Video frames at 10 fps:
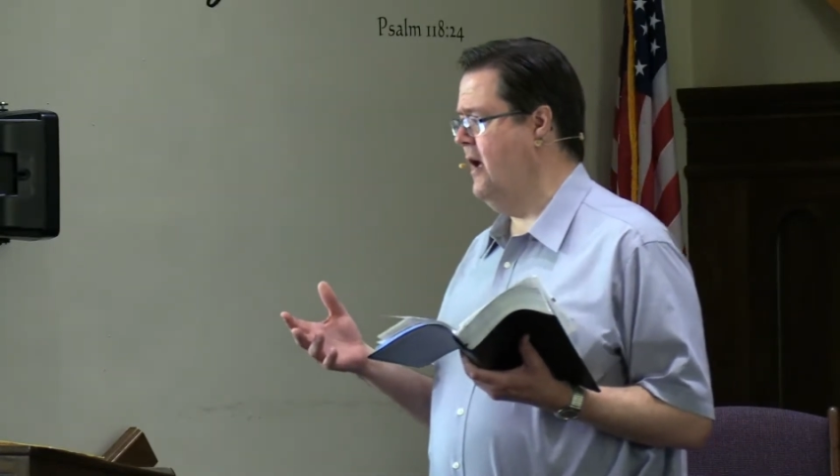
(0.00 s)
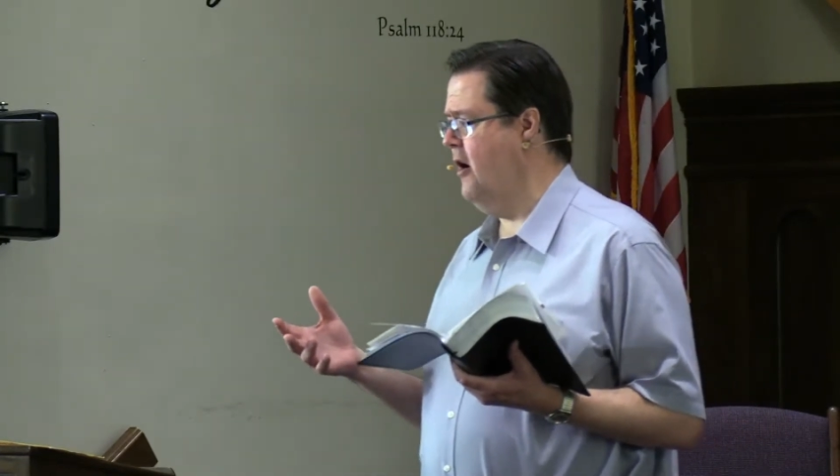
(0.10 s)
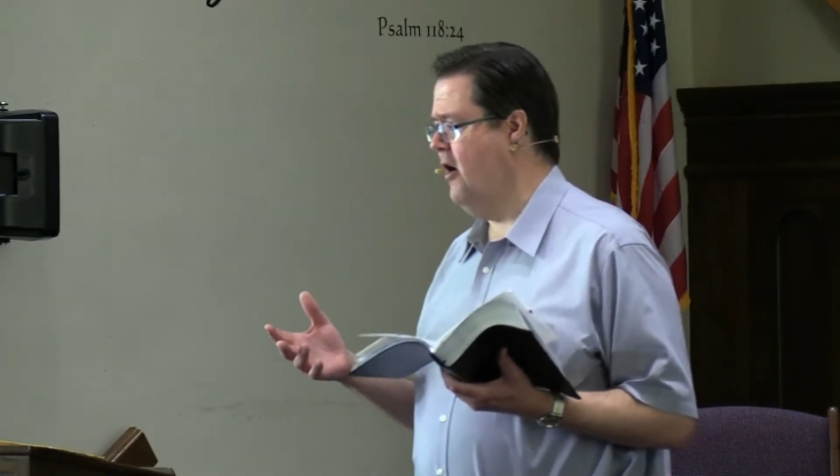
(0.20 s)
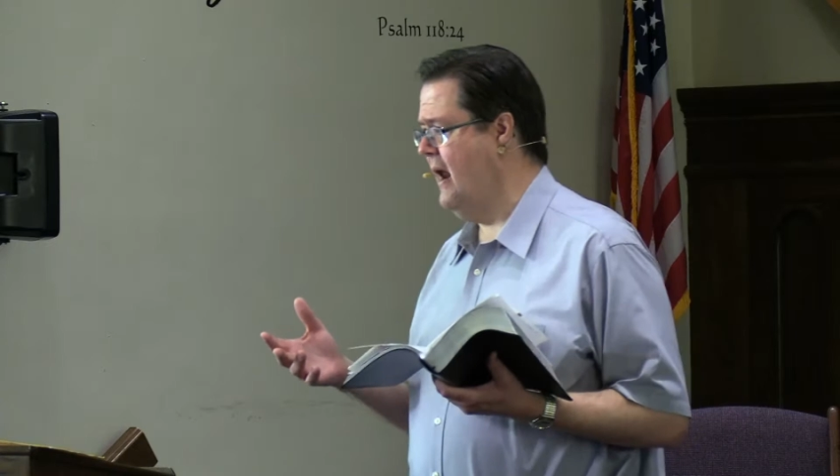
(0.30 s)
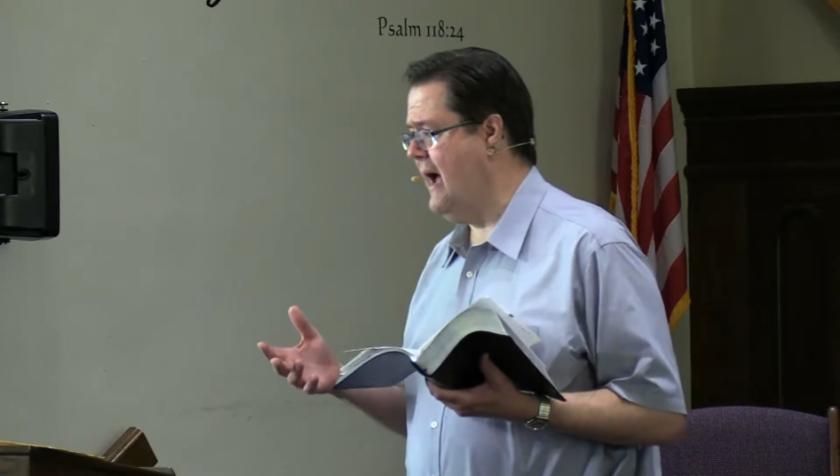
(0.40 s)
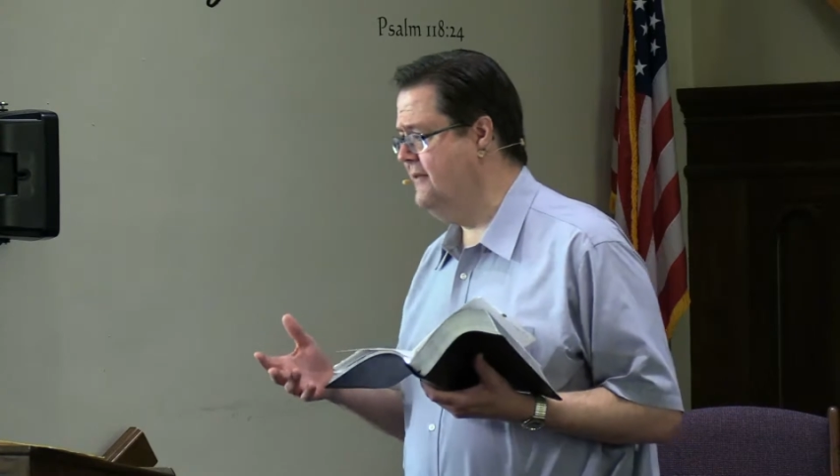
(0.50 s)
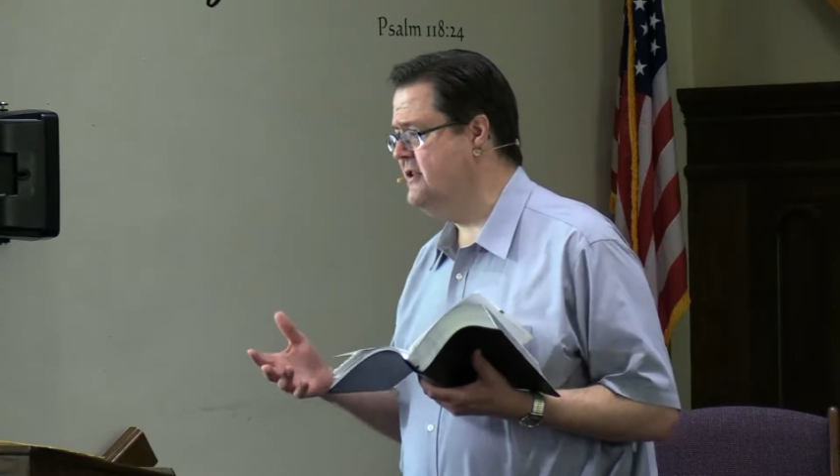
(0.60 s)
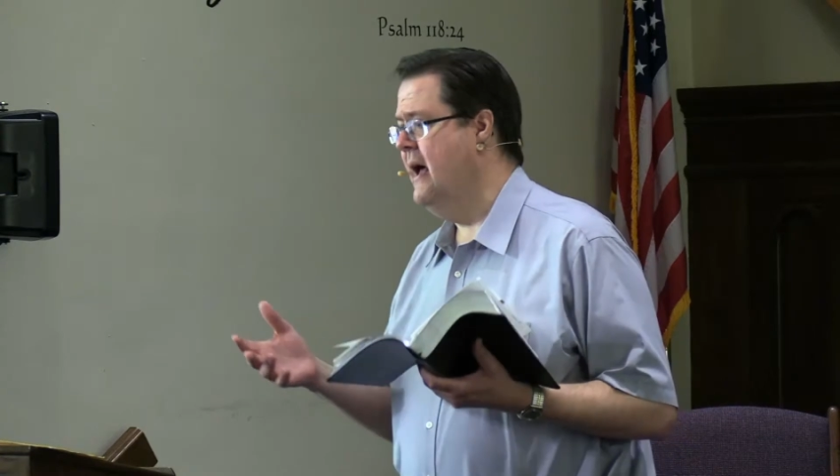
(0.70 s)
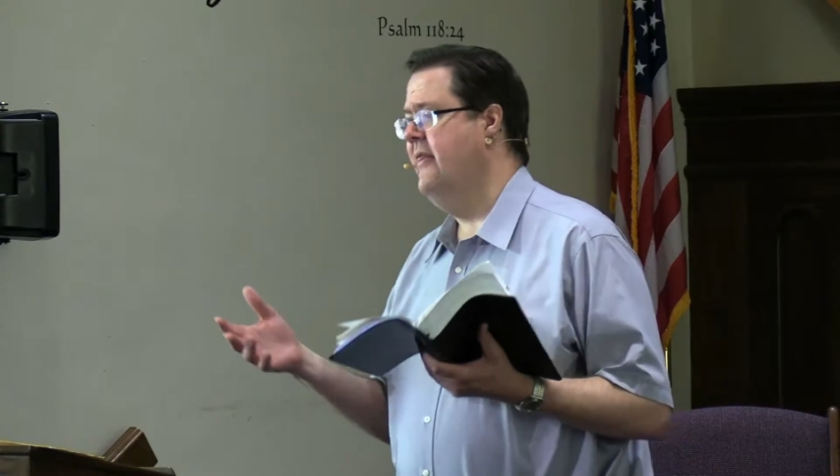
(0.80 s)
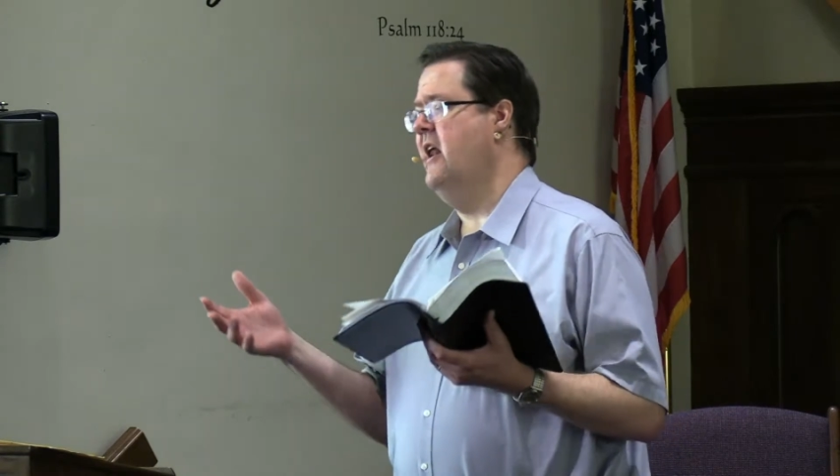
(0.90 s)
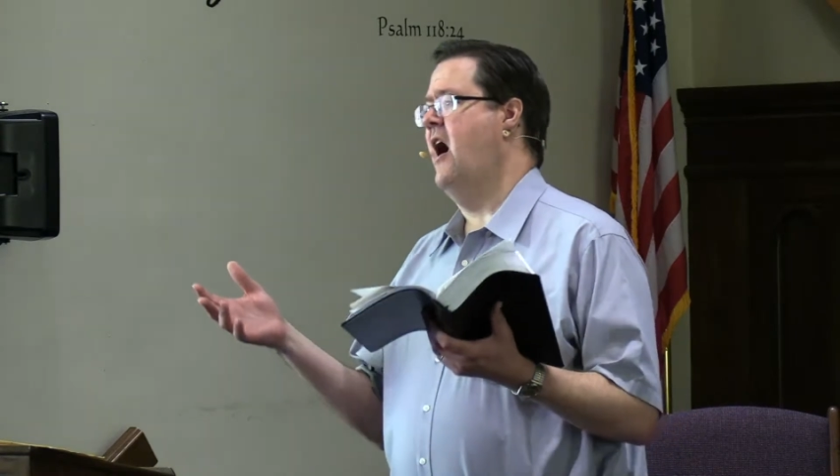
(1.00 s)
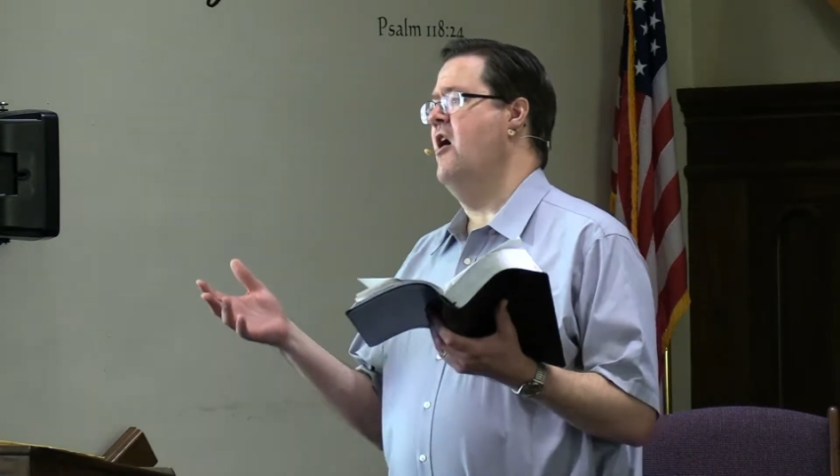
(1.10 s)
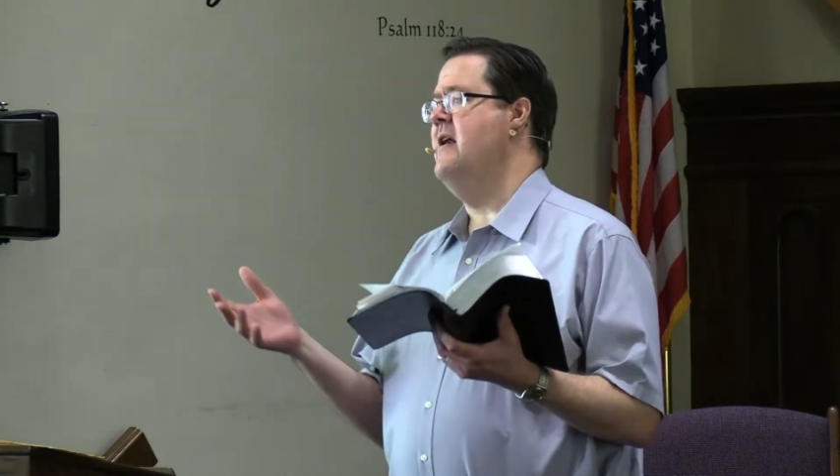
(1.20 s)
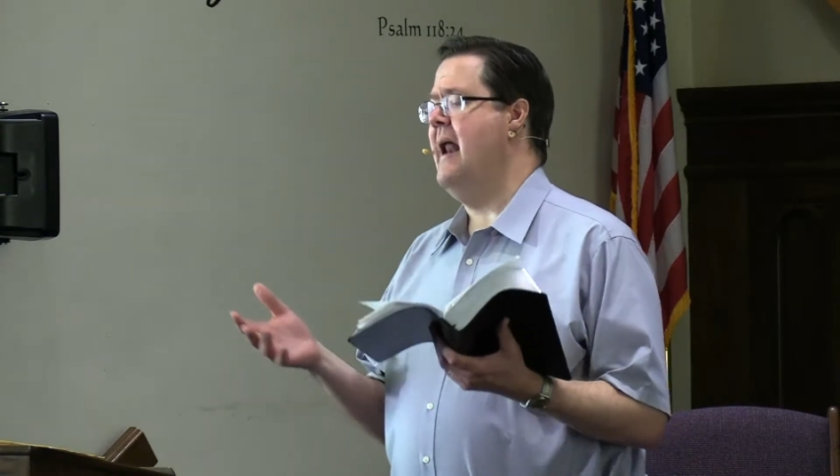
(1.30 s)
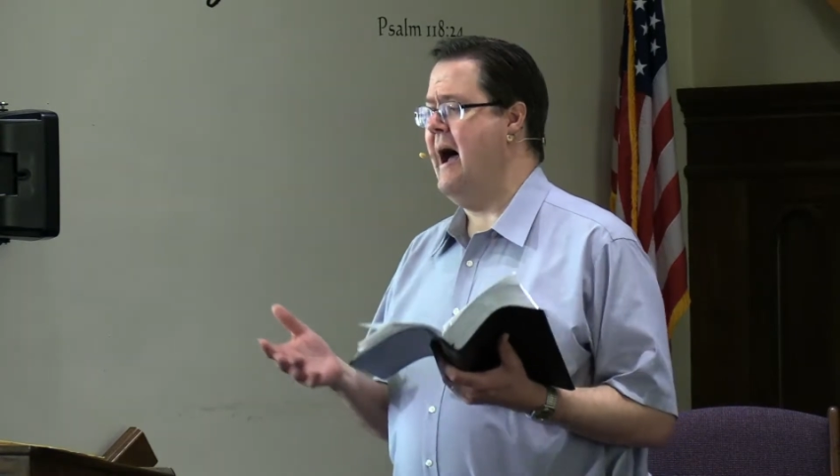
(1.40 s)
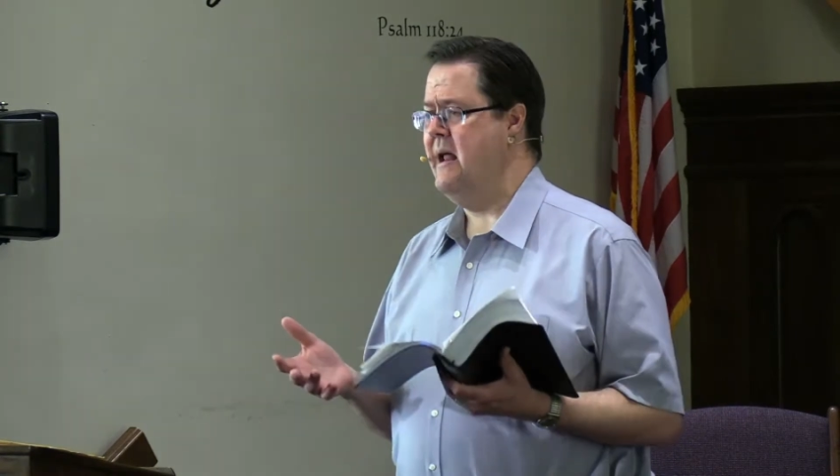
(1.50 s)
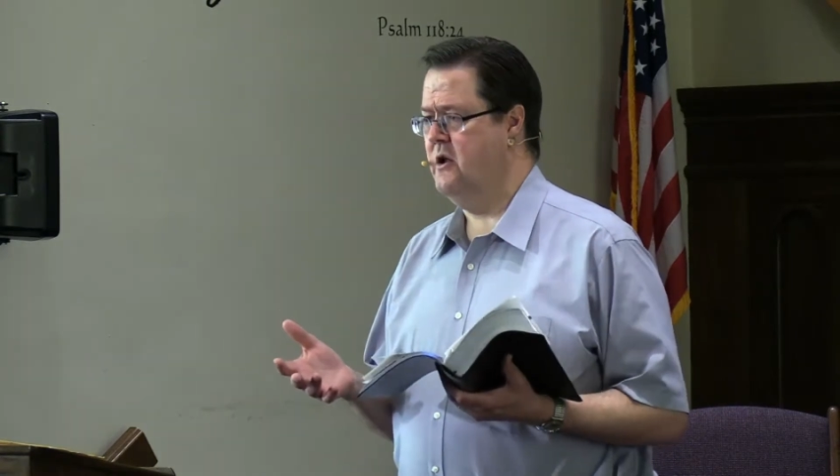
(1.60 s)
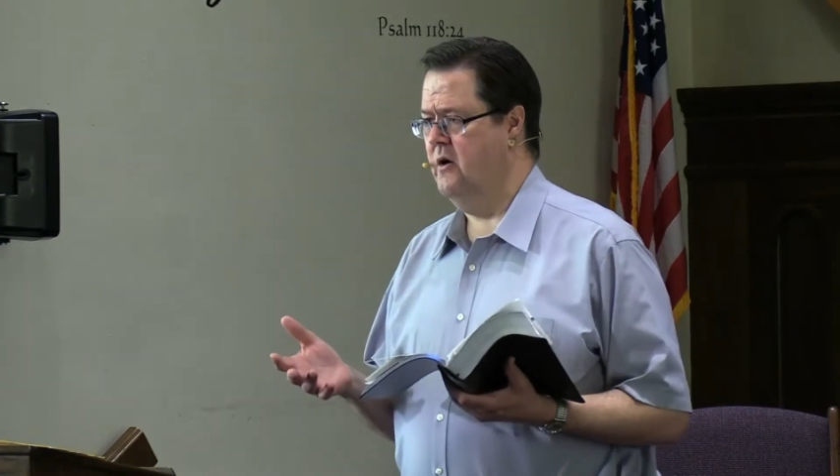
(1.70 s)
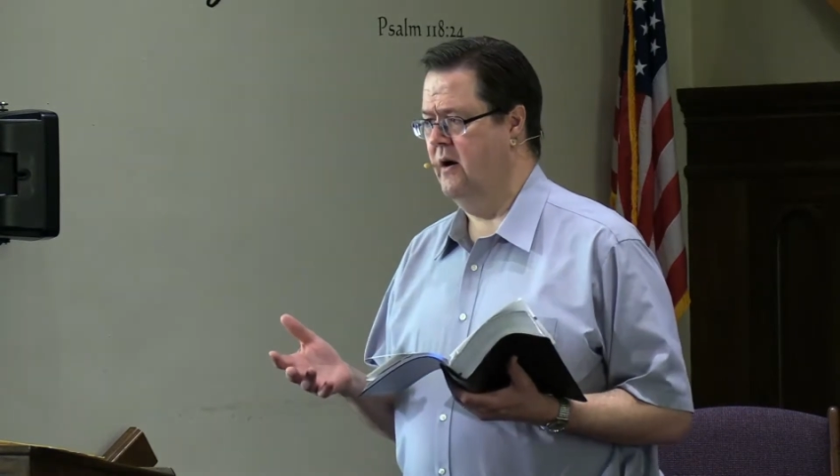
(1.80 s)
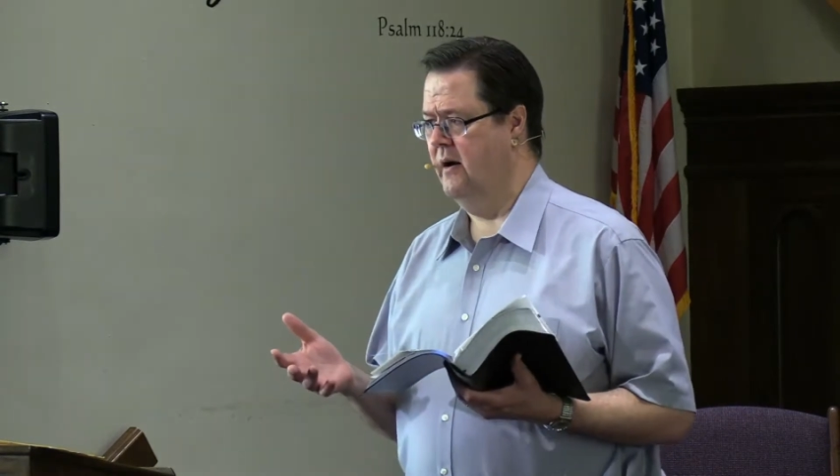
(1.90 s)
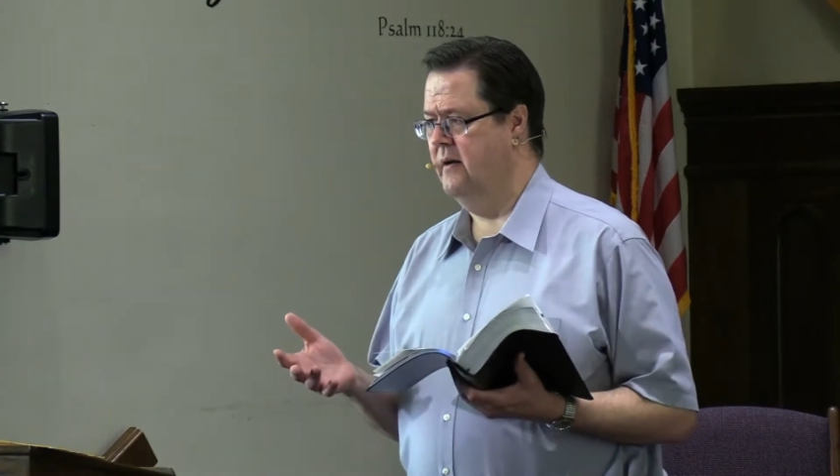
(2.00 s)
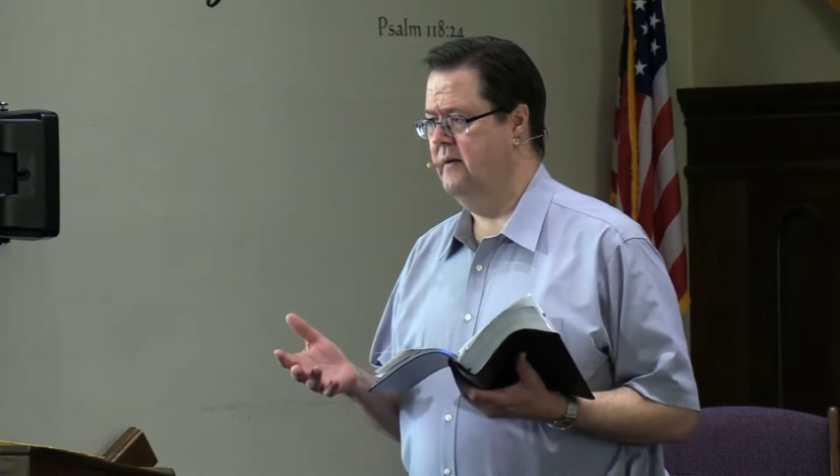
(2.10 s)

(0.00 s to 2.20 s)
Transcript: in our lives that are not good.